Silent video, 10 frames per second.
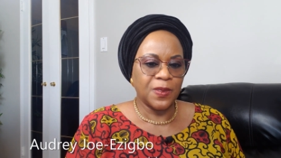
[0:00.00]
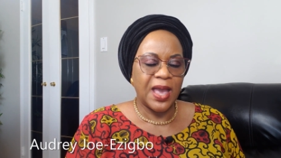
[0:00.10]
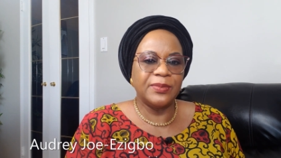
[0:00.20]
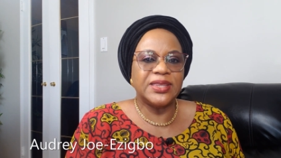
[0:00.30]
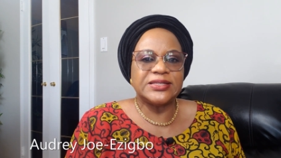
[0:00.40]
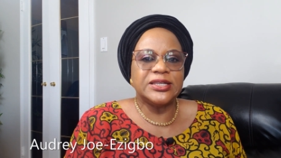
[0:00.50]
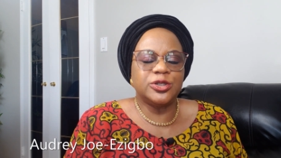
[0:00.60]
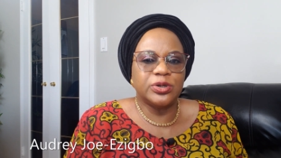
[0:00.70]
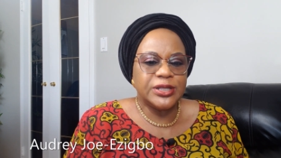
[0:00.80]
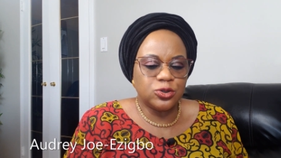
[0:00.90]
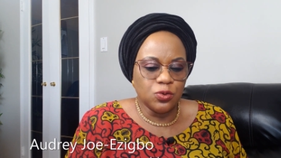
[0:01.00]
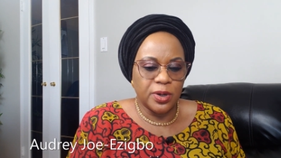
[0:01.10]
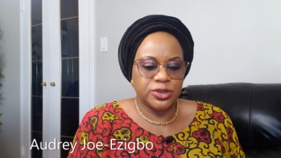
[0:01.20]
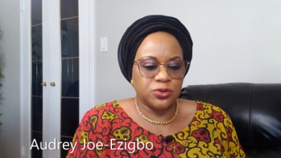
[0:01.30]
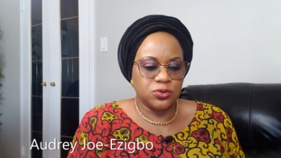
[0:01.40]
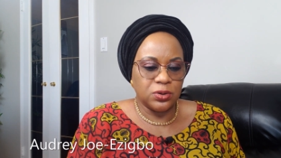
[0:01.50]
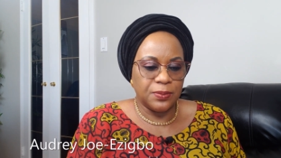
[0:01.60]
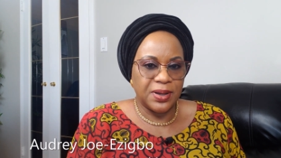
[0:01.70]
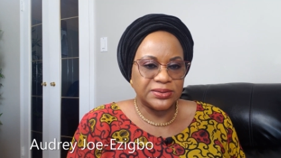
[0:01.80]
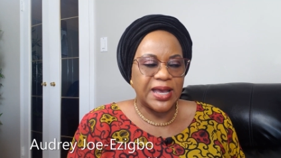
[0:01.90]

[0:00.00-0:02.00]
I mean, there's literally too much to talk about.